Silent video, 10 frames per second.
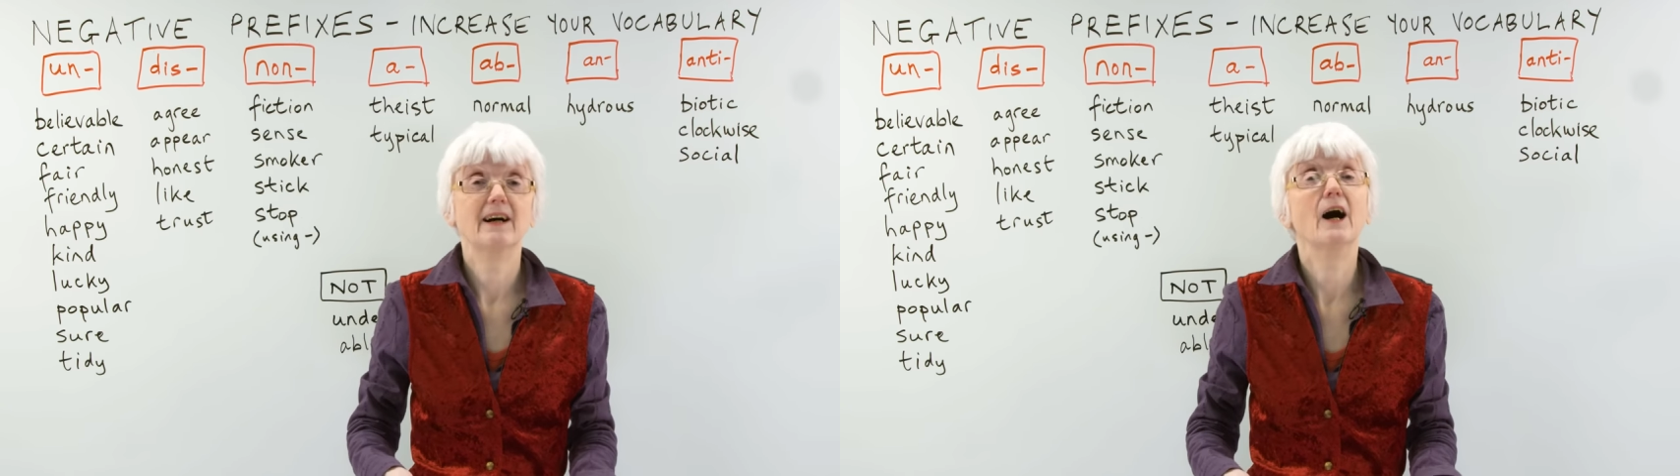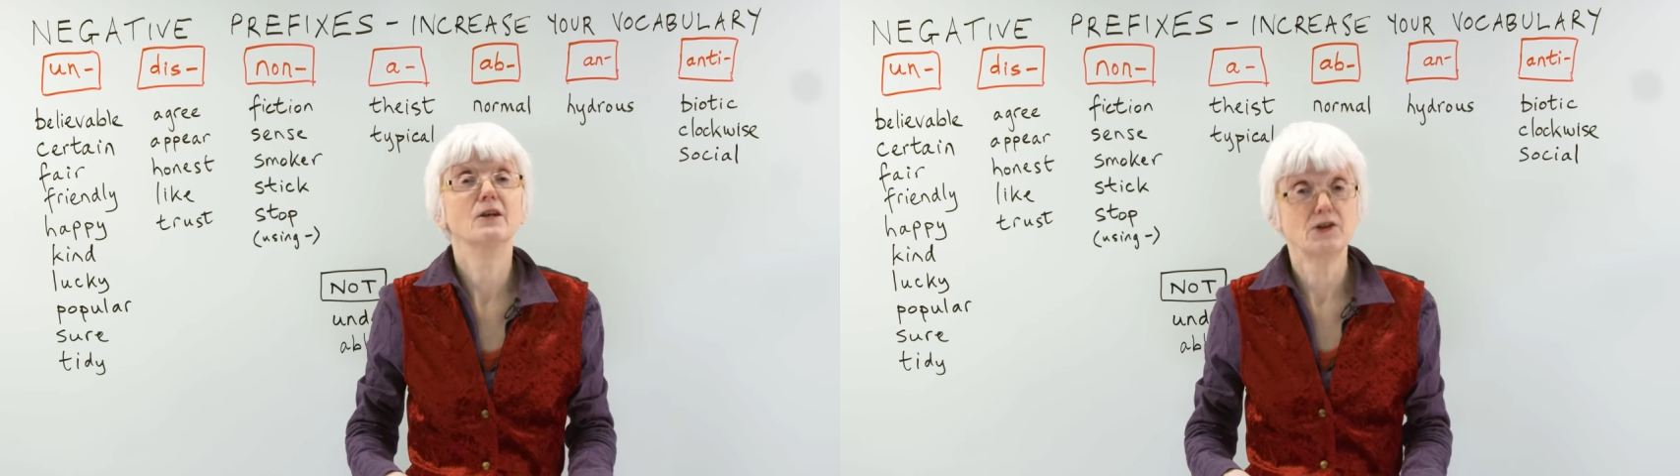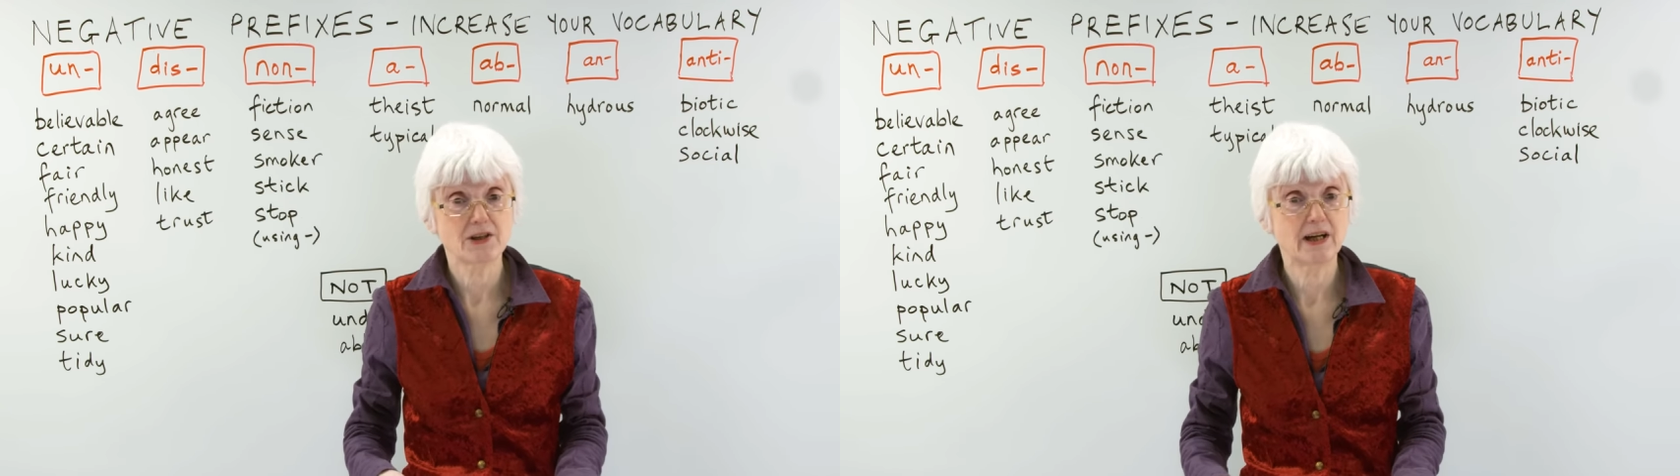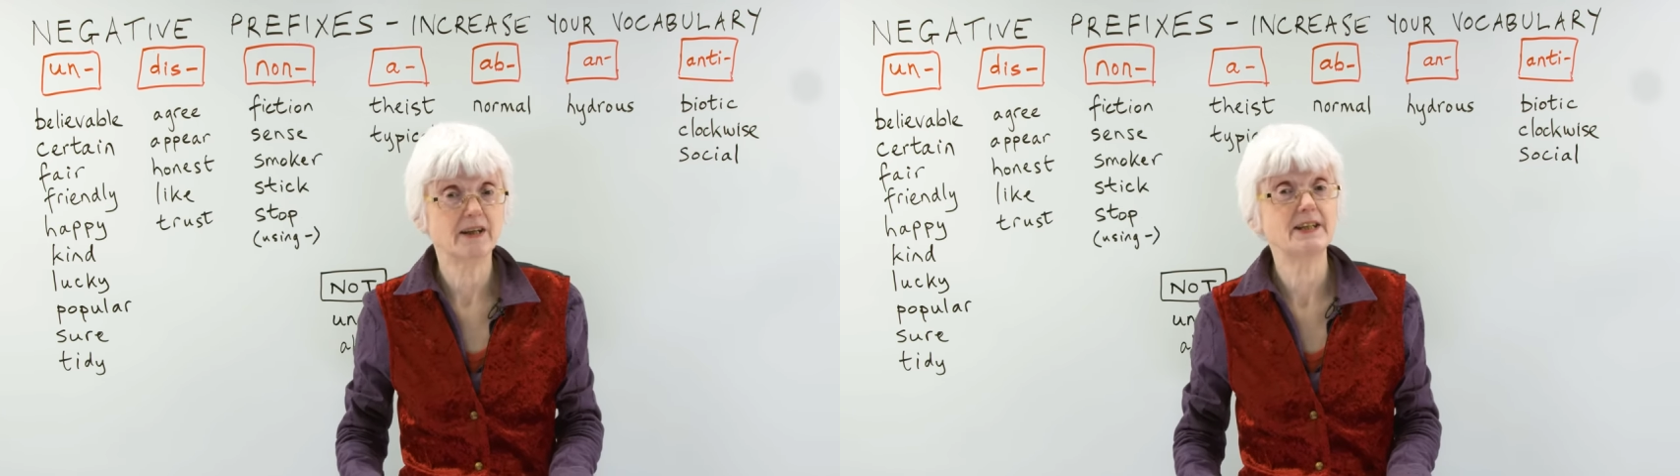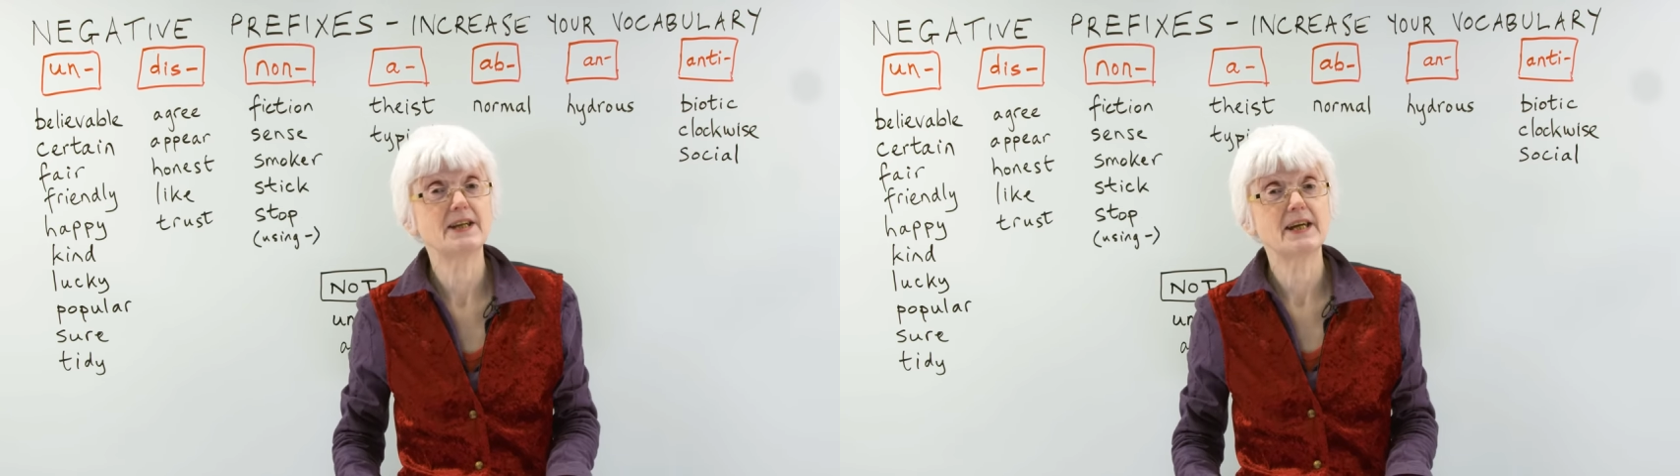
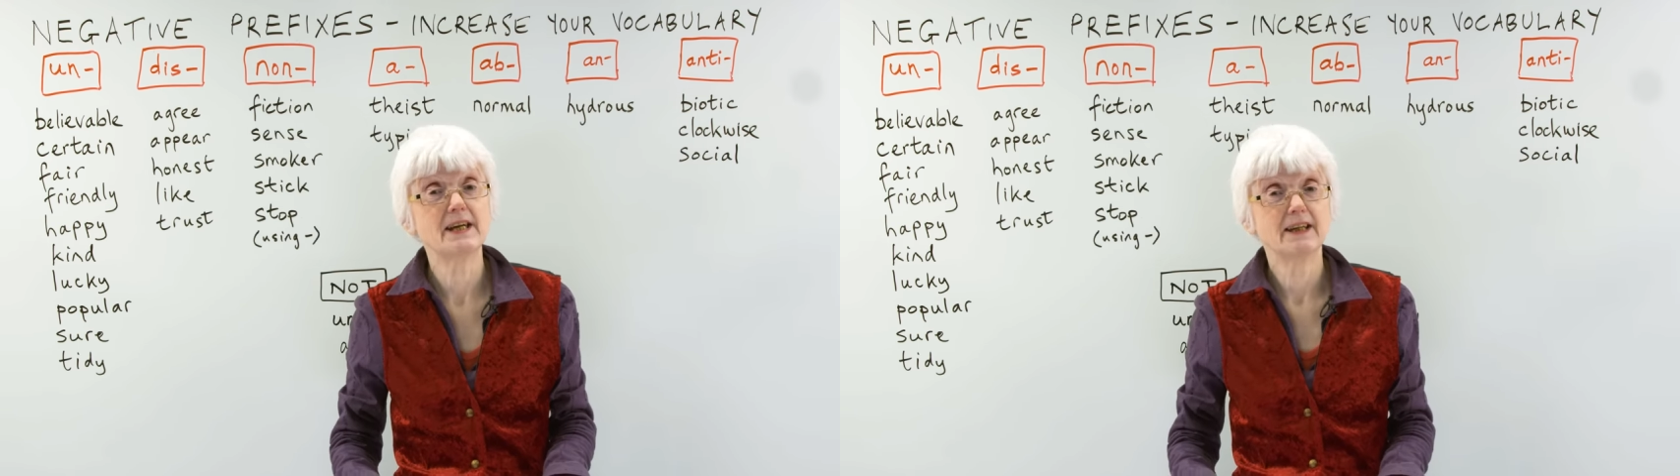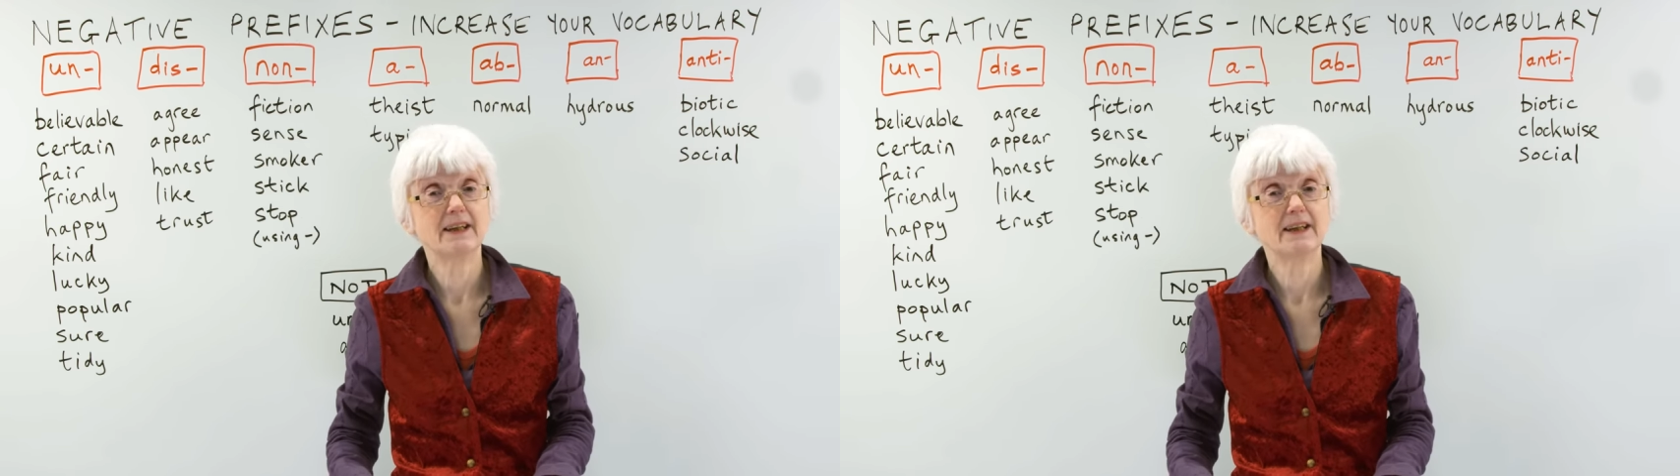untidy.